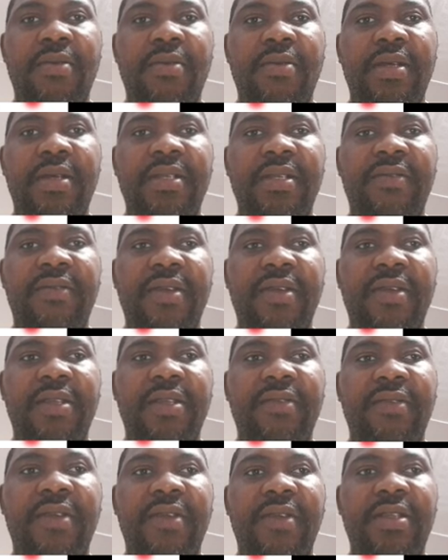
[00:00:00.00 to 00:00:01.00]
is the velocity?
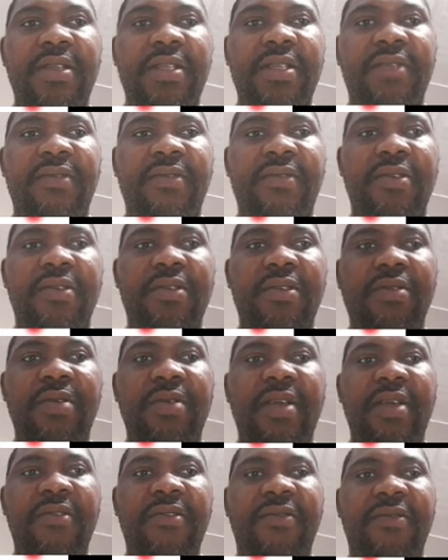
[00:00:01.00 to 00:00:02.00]
Velocity is 4, so we have
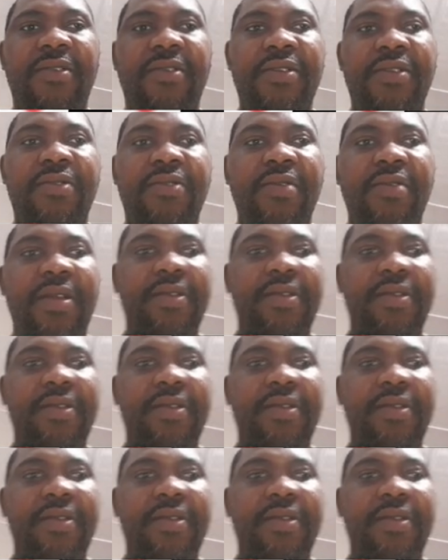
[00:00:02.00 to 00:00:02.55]
4 squared.